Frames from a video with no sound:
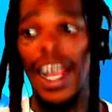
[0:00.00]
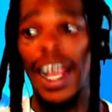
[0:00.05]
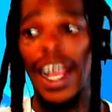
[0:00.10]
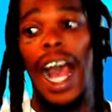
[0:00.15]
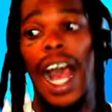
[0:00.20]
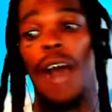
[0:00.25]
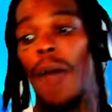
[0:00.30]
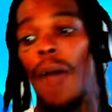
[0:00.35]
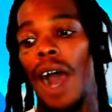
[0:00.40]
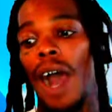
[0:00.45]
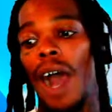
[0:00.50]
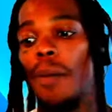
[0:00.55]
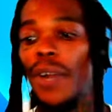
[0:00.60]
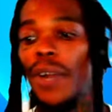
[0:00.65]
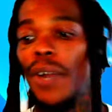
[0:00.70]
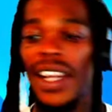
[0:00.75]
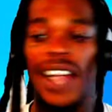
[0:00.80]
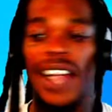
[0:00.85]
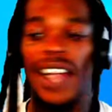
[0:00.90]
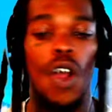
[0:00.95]
I'll break
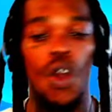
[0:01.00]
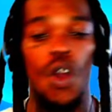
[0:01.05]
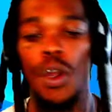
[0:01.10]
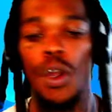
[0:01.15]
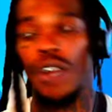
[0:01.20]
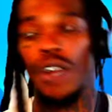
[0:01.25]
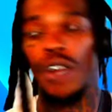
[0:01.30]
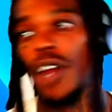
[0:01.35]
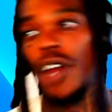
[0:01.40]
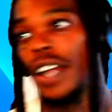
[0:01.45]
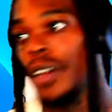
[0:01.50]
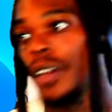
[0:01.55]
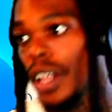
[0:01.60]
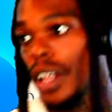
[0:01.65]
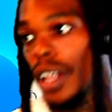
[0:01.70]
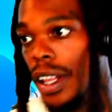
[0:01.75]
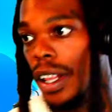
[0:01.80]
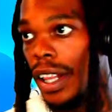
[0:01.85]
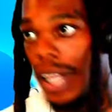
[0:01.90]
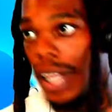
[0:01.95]
it down quick, right?
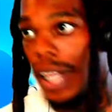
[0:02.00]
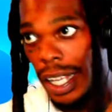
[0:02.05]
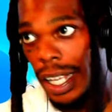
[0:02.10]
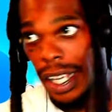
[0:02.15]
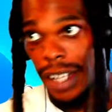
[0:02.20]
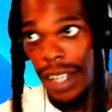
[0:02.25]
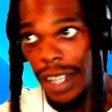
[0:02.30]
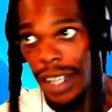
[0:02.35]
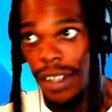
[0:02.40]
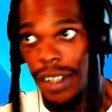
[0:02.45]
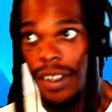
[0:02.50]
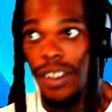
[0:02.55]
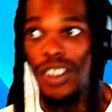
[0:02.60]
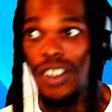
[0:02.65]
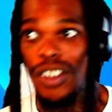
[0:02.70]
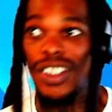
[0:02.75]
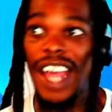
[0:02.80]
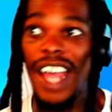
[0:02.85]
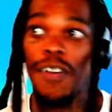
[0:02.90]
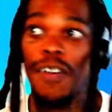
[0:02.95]

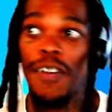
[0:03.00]
That